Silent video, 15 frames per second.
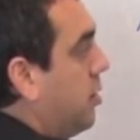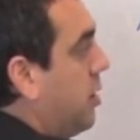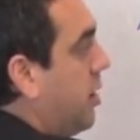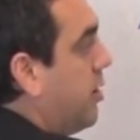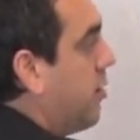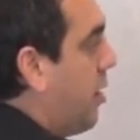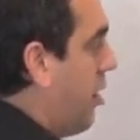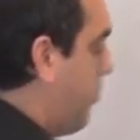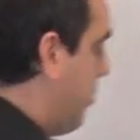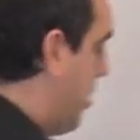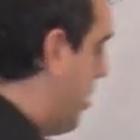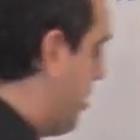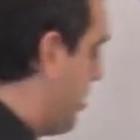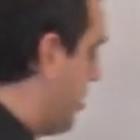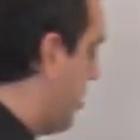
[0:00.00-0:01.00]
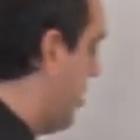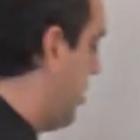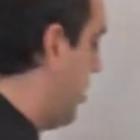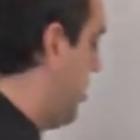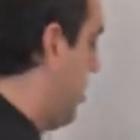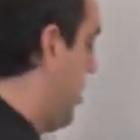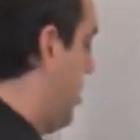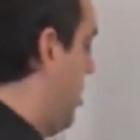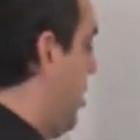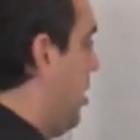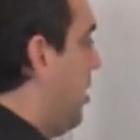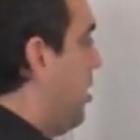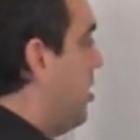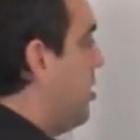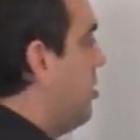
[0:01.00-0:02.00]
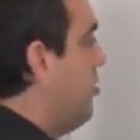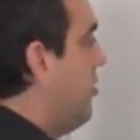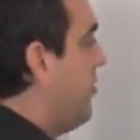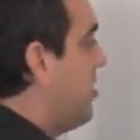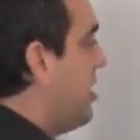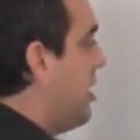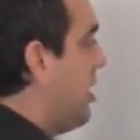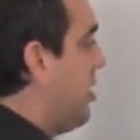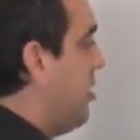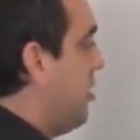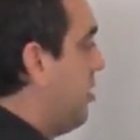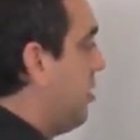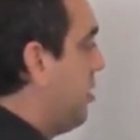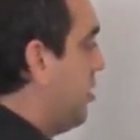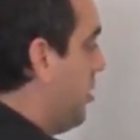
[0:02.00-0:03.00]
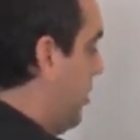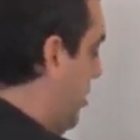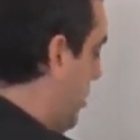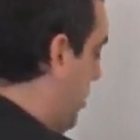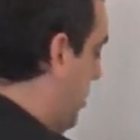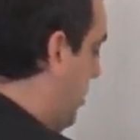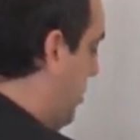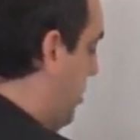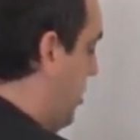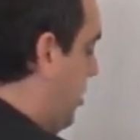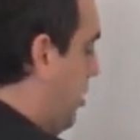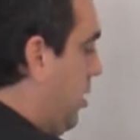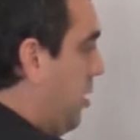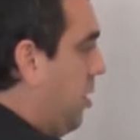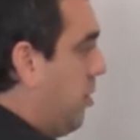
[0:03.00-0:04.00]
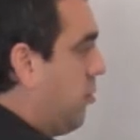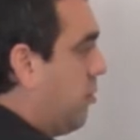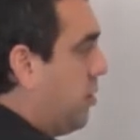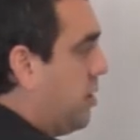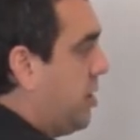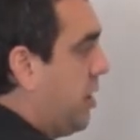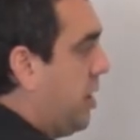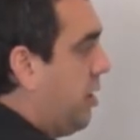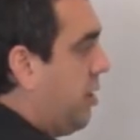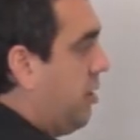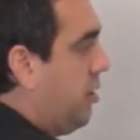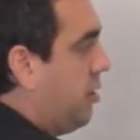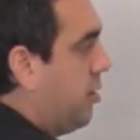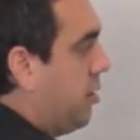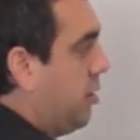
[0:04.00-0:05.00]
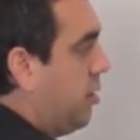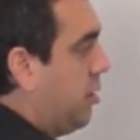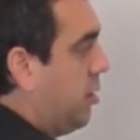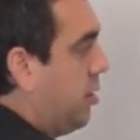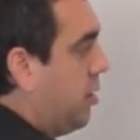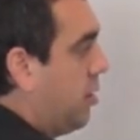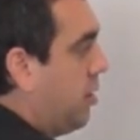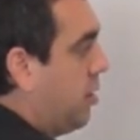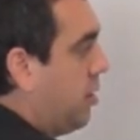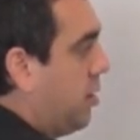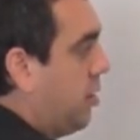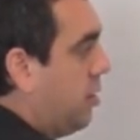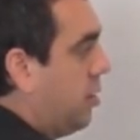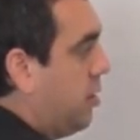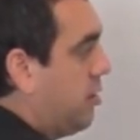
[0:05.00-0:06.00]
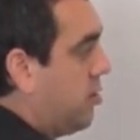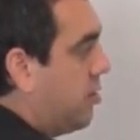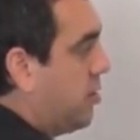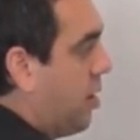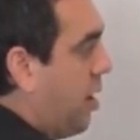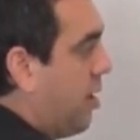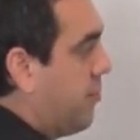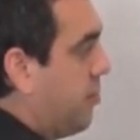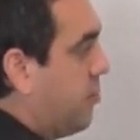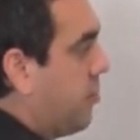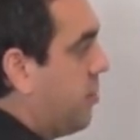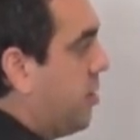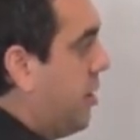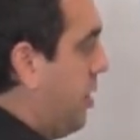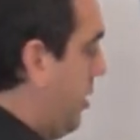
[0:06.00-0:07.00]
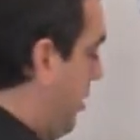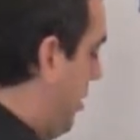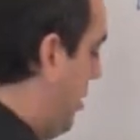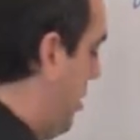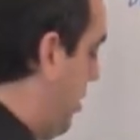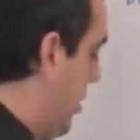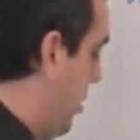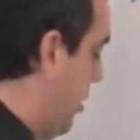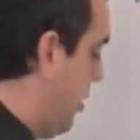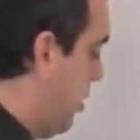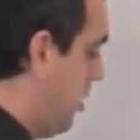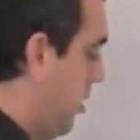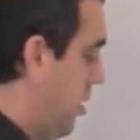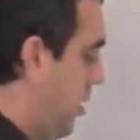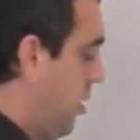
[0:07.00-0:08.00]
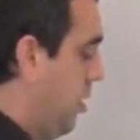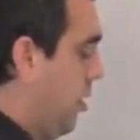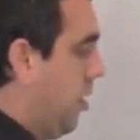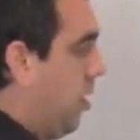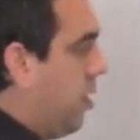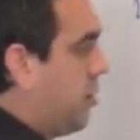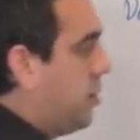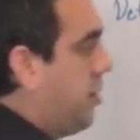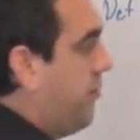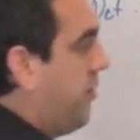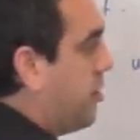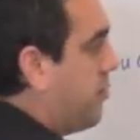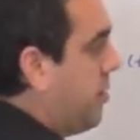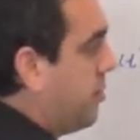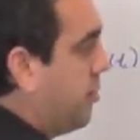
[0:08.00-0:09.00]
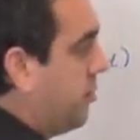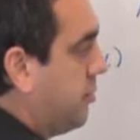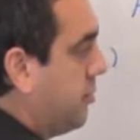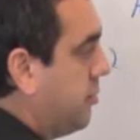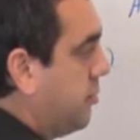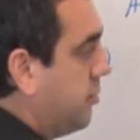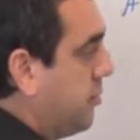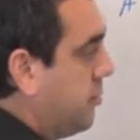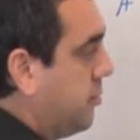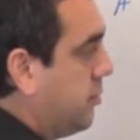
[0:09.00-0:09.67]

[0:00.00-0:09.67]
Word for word: linear operators u of t, where t is your time coordinate, on some vector space,